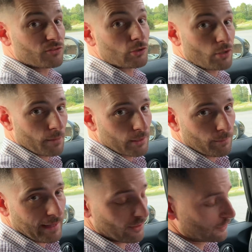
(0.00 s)
we start talking
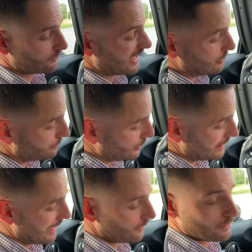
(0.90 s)
about the paddle shifts, I should
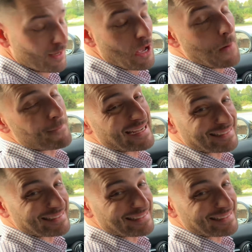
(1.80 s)
put down my